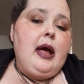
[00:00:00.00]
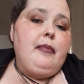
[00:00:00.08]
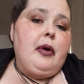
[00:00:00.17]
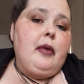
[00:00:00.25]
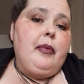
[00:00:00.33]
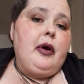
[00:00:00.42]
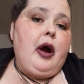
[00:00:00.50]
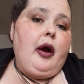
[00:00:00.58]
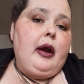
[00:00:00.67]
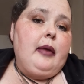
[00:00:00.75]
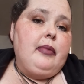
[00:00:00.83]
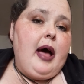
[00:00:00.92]
and Purple
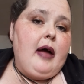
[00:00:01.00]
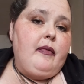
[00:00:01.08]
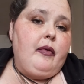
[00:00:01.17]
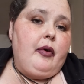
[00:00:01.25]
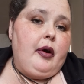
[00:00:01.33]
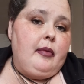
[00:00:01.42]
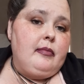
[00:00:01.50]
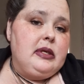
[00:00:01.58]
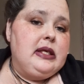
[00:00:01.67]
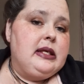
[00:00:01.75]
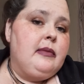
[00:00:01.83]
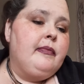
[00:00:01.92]
Garden
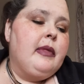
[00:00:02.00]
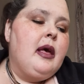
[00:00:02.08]
platforms.